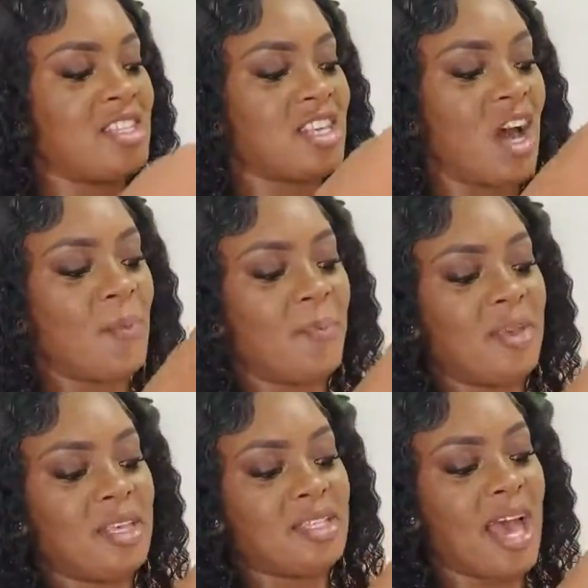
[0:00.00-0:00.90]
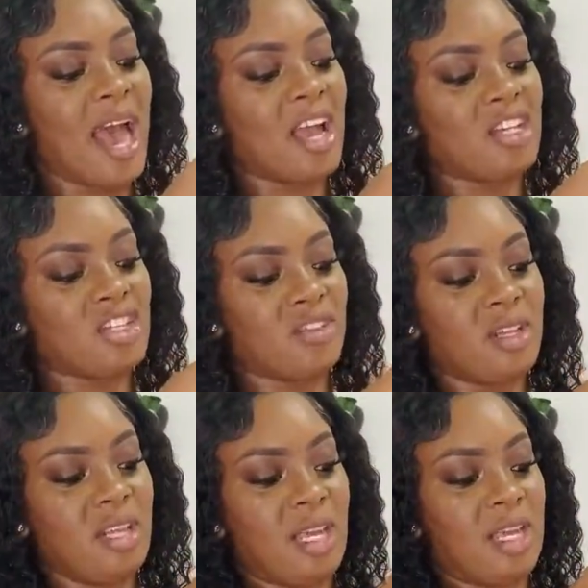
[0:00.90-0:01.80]
top is
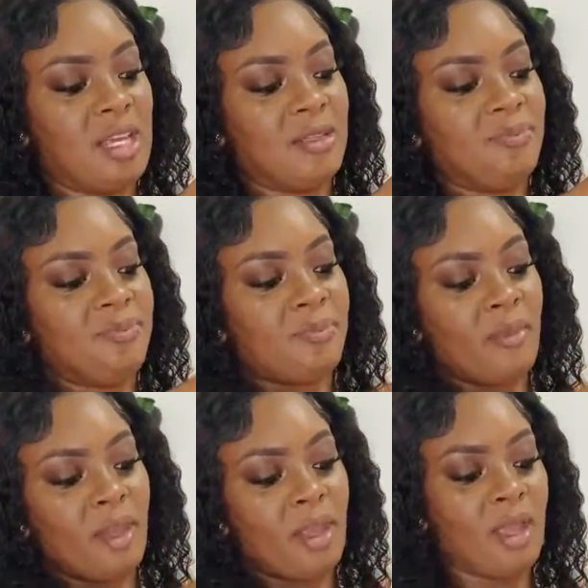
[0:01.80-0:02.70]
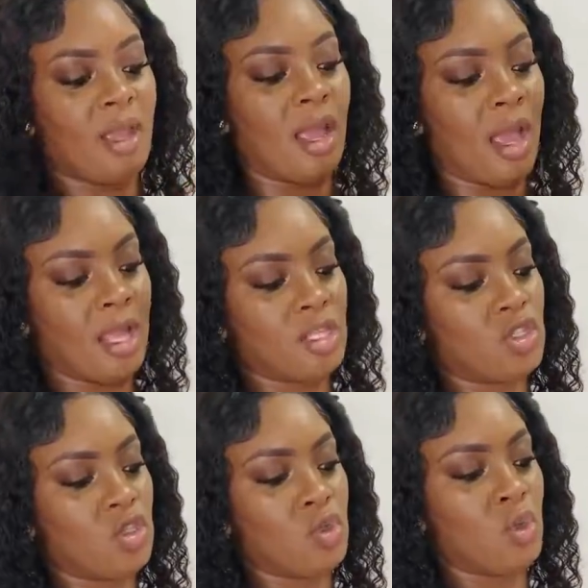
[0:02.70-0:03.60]
actually
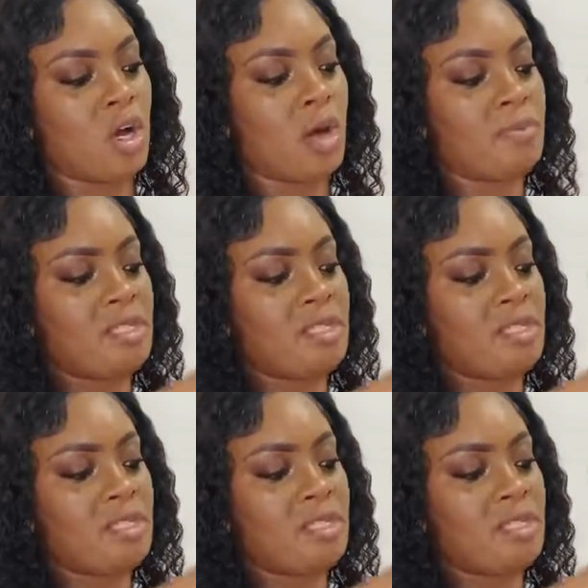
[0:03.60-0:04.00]
two cups